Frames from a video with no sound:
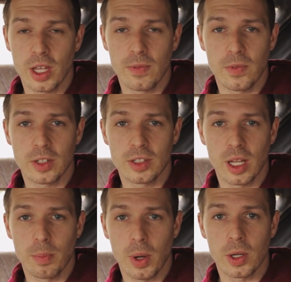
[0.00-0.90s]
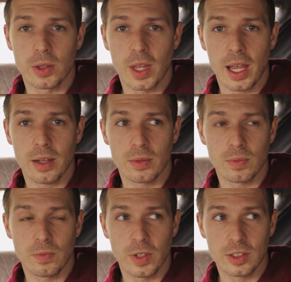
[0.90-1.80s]
They fixed a bug that
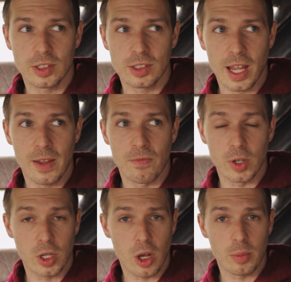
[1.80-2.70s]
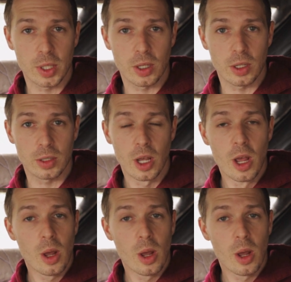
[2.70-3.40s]
fixes a phenomenon